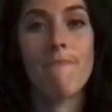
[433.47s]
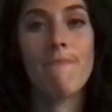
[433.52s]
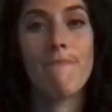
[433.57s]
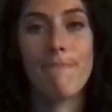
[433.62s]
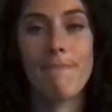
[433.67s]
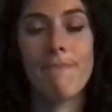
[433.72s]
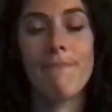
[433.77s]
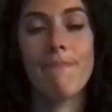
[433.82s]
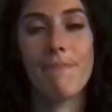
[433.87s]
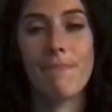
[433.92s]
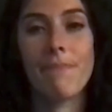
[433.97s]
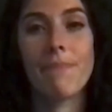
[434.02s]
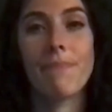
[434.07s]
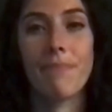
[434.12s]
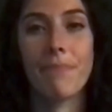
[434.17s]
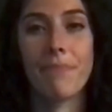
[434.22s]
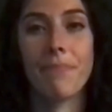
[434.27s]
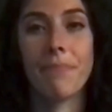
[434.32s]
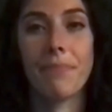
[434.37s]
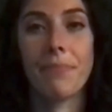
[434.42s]

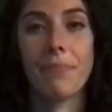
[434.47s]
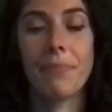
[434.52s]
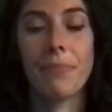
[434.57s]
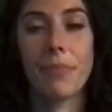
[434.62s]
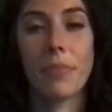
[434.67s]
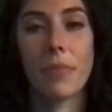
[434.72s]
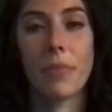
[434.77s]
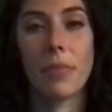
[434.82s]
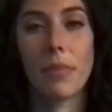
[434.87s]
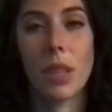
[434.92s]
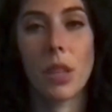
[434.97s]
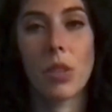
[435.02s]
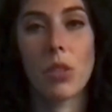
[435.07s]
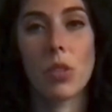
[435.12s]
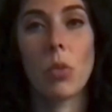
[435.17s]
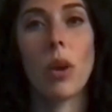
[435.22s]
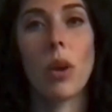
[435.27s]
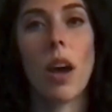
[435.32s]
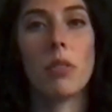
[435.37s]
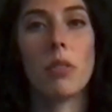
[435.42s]
Mm-hmm. So
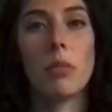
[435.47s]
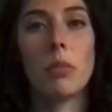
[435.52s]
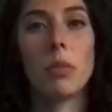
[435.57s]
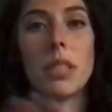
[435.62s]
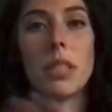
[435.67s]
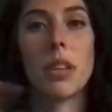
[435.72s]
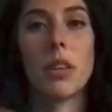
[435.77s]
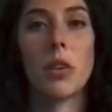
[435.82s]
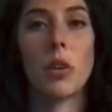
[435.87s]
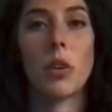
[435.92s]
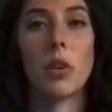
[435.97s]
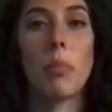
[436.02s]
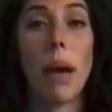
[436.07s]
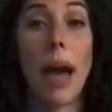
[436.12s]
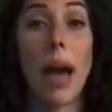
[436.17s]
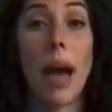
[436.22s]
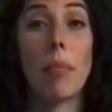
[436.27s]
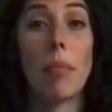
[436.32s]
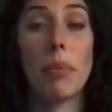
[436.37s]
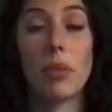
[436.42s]
we'll have a material
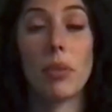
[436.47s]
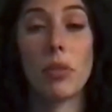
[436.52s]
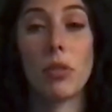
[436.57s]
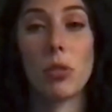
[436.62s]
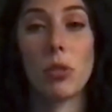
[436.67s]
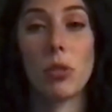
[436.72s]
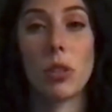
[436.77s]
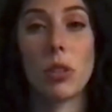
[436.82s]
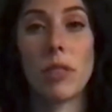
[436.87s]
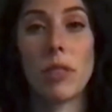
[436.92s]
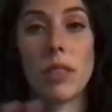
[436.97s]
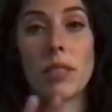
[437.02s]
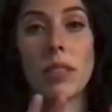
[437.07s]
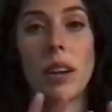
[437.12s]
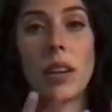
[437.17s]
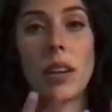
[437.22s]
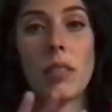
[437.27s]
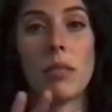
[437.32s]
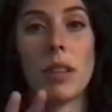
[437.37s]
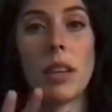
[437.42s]
map, sort of, that's
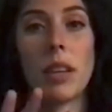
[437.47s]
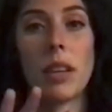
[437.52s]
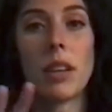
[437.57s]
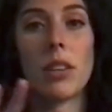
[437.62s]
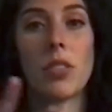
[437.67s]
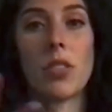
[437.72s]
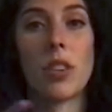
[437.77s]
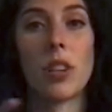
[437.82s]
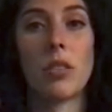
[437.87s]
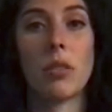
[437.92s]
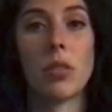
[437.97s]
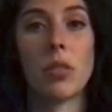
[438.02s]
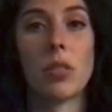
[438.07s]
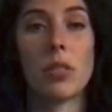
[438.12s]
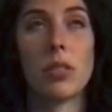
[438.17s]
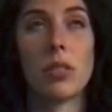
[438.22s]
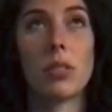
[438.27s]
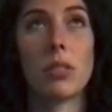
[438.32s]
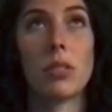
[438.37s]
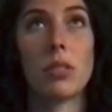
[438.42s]
kind of like a general
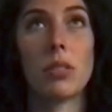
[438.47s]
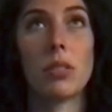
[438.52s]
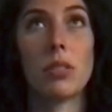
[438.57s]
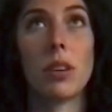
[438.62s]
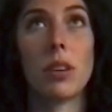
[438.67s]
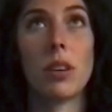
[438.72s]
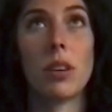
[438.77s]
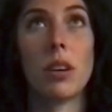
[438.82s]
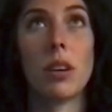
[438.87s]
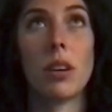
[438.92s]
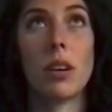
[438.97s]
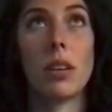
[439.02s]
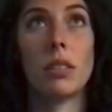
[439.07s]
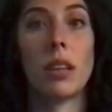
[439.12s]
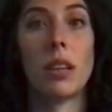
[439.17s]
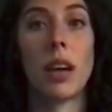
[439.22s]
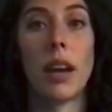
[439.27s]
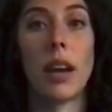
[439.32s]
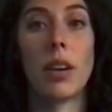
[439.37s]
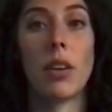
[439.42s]

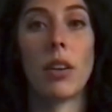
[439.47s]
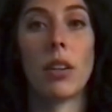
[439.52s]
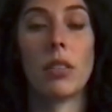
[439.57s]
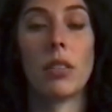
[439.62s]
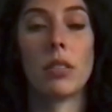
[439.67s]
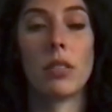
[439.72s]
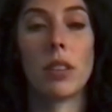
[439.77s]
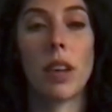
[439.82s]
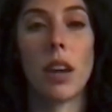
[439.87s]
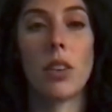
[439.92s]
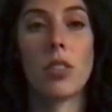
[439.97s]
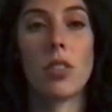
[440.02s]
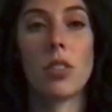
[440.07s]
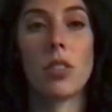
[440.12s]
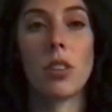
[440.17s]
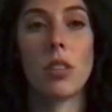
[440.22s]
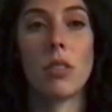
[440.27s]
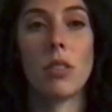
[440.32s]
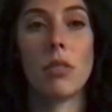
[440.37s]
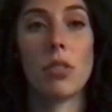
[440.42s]
line art sketch
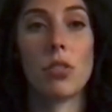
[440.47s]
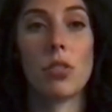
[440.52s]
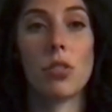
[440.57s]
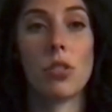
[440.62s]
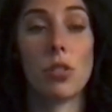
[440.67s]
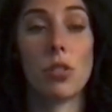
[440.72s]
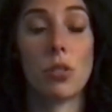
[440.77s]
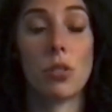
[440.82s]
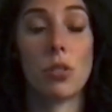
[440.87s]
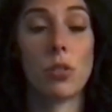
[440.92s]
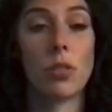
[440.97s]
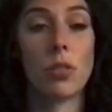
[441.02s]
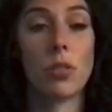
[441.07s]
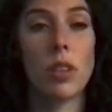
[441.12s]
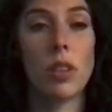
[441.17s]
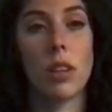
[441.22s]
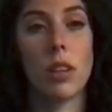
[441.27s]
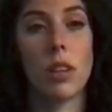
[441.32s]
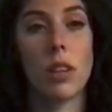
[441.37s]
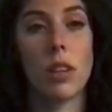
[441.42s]
of the shoe.
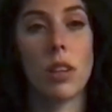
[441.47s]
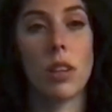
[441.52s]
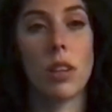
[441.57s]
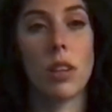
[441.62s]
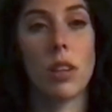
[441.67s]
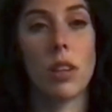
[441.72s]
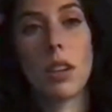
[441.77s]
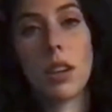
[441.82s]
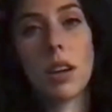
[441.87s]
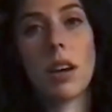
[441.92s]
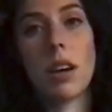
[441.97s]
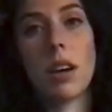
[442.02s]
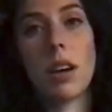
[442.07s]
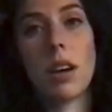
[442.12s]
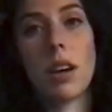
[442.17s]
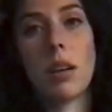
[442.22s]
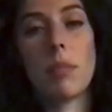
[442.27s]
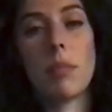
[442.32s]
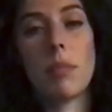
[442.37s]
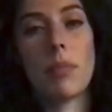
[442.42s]

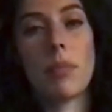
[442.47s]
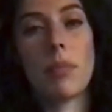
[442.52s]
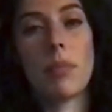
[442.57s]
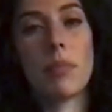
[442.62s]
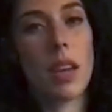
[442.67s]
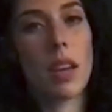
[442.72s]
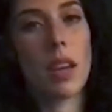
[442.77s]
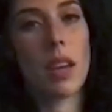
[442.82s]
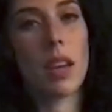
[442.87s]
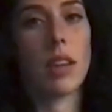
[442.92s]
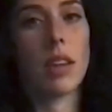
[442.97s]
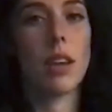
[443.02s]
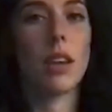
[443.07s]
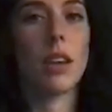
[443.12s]
And then